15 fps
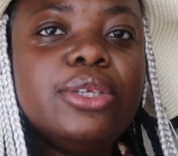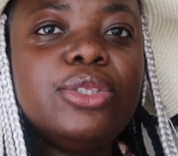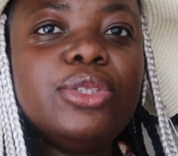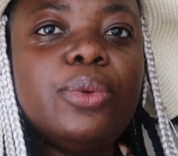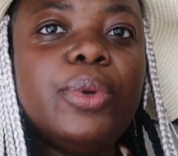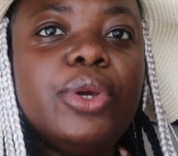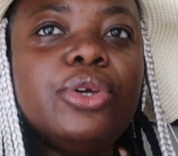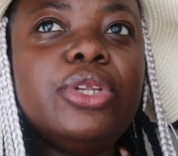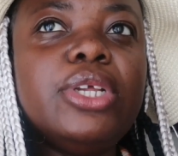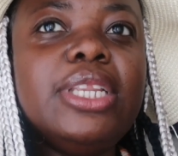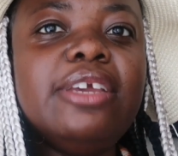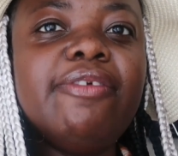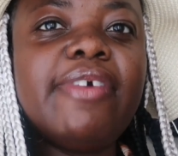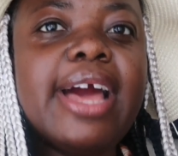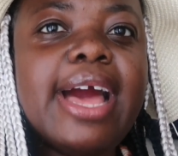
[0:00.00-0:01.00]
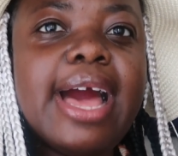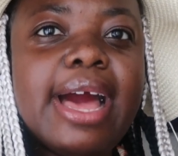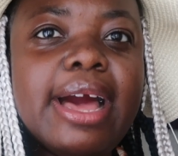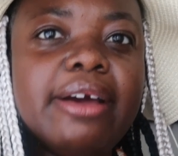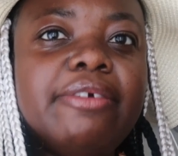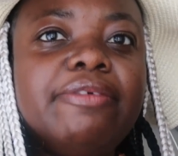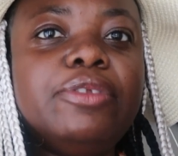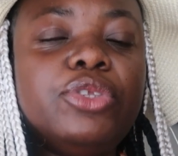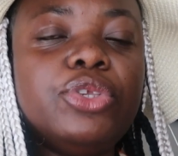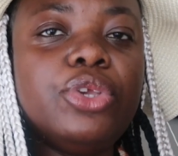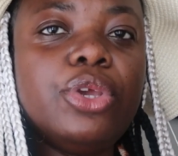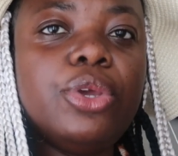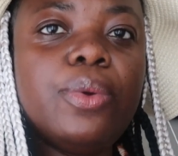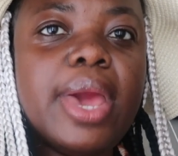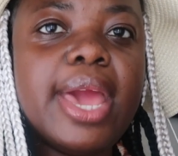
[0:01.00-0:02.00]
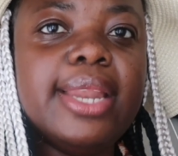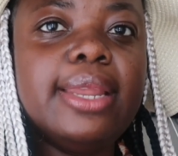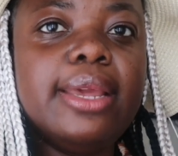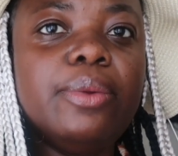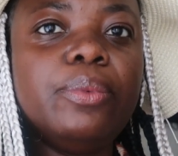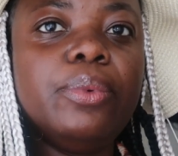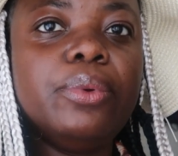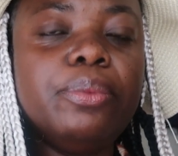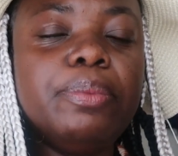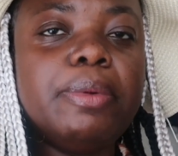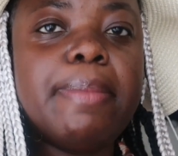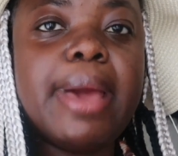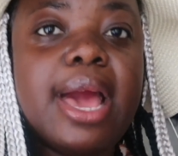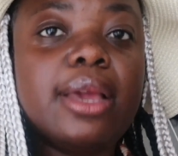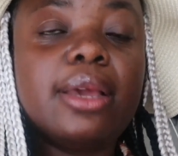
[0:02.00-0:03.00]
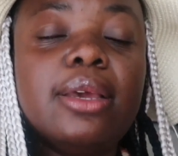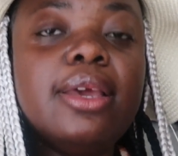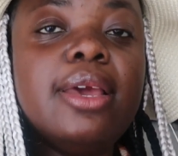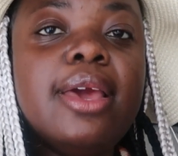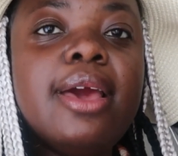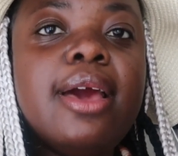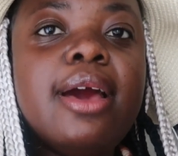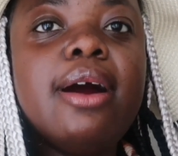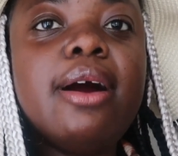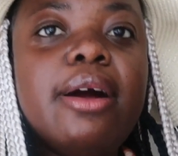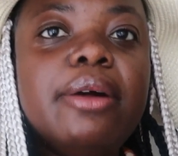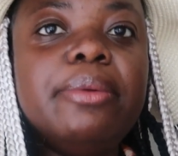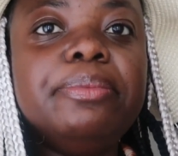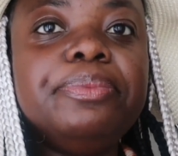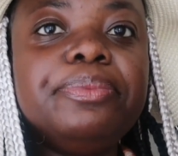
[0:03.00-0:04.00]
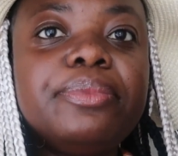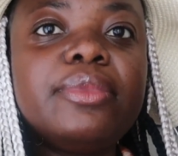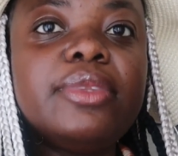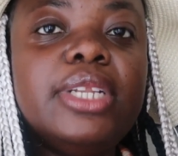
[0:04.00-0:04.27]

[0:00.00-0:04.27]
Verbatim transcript: So we're going to leave at half two and then we'll be back um,